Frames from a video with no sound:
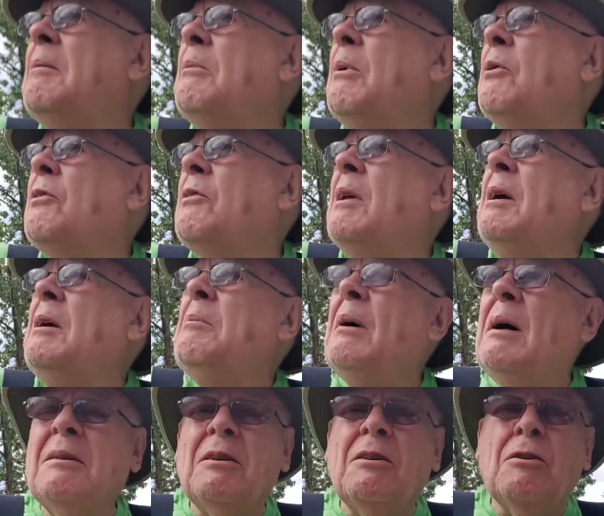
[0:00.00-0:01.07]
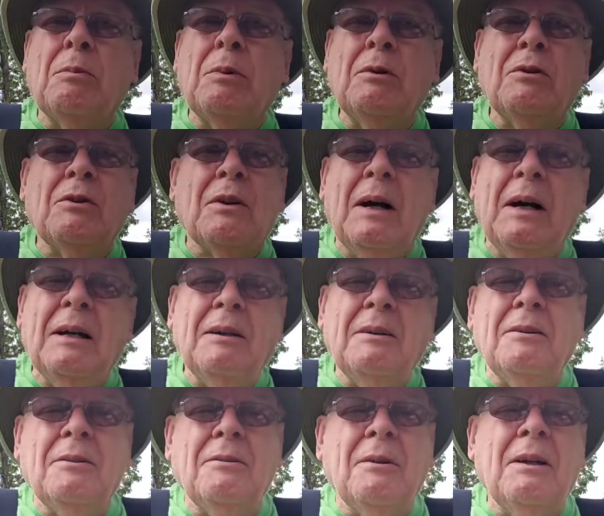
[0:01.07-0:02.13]
mostly, but there's blue sky
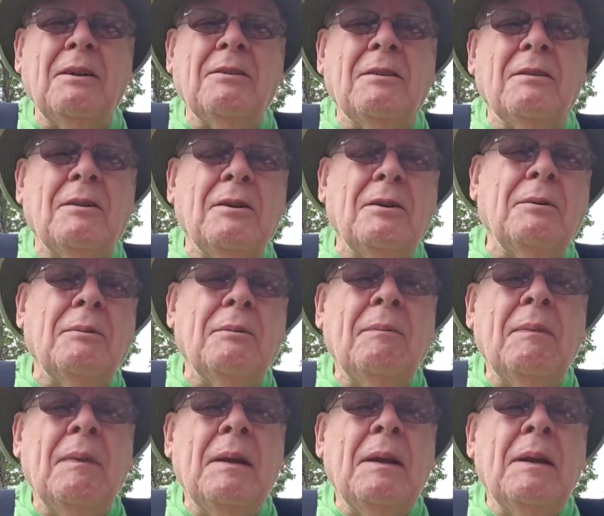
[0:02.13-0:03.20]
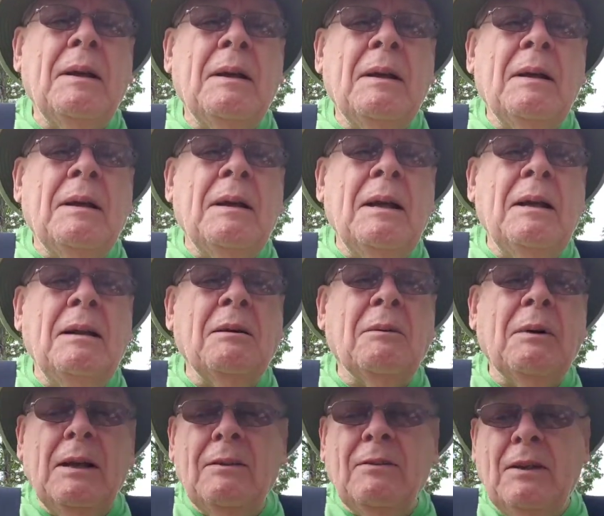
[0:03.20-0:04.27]
and a horizon too.
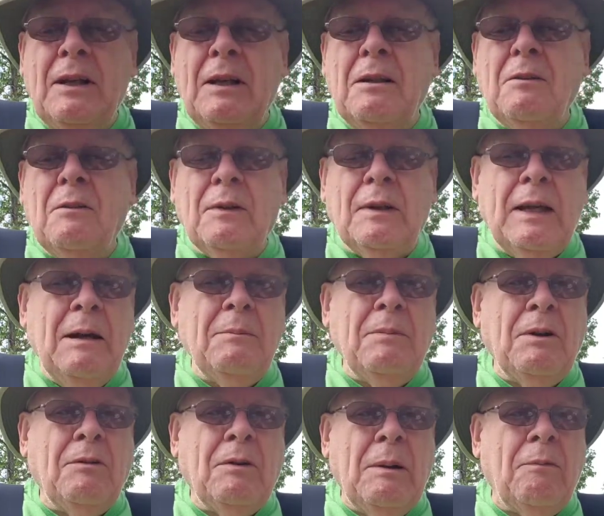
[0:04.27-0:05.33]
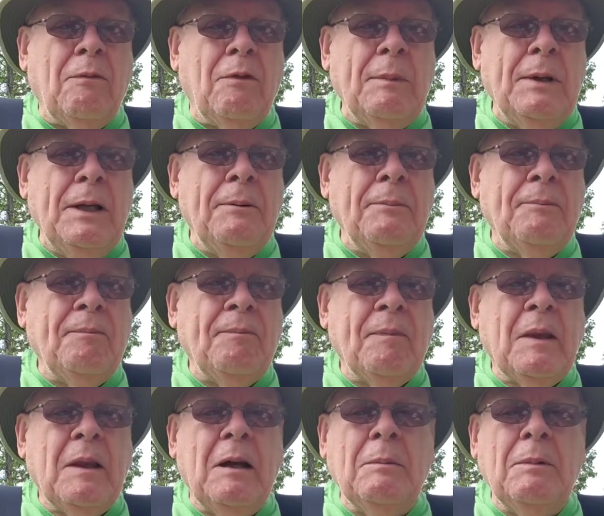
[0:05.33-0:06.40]
Anyway, it's the end of the camping trip for me.
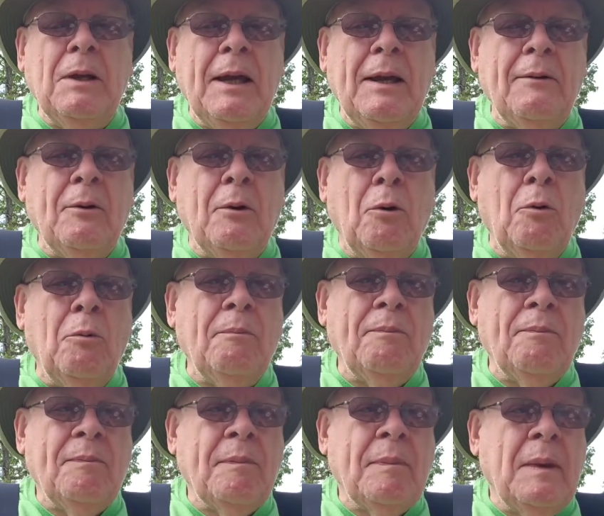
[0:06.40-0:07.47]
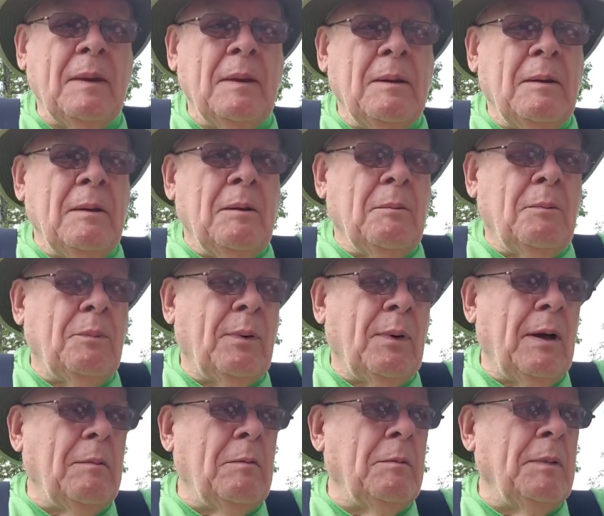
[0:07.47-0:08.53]
I'll be heading home
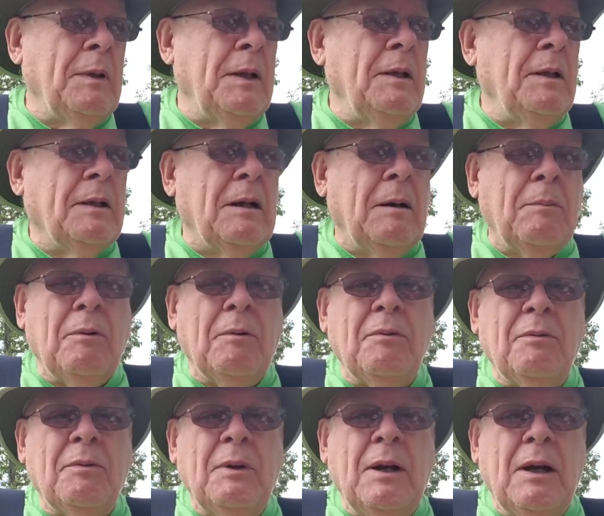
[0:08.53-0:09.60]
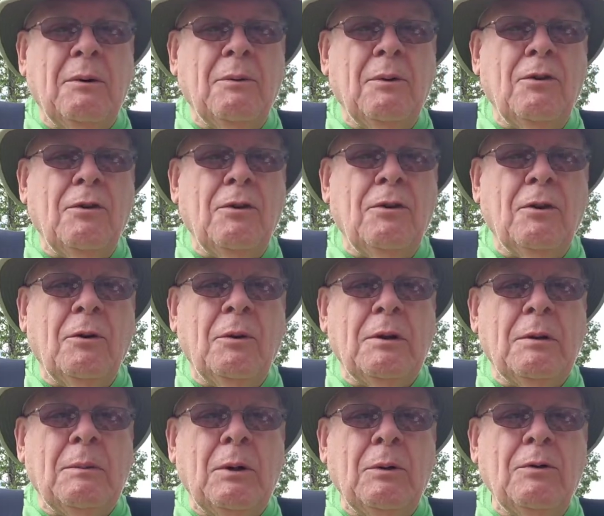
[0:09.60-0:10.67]
probably in a couple, 3 hours or so
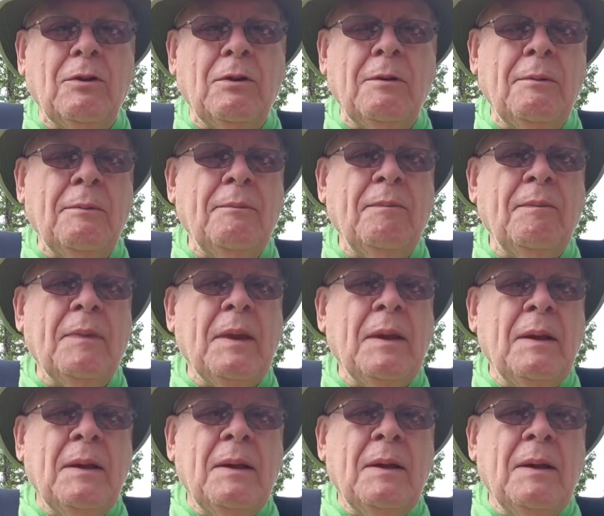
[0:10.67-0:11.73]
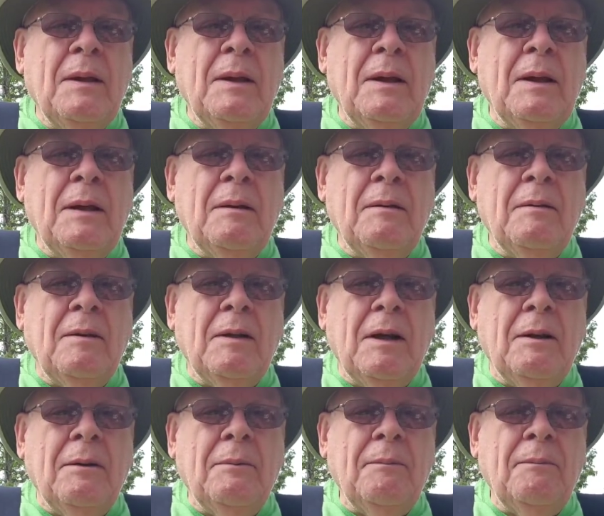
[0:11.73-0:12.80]
at the most. And
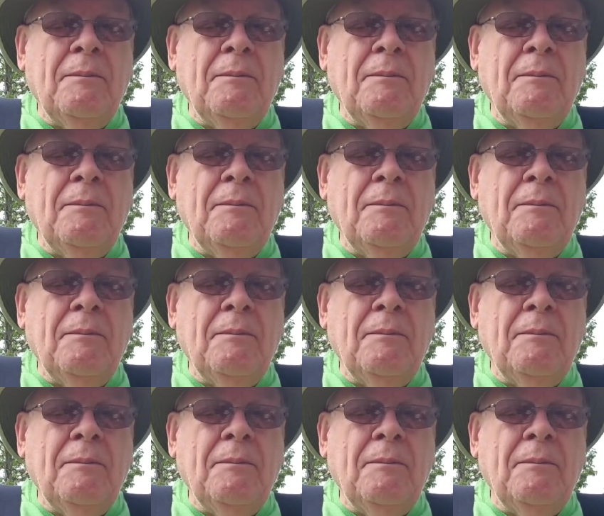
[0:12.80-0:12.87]
then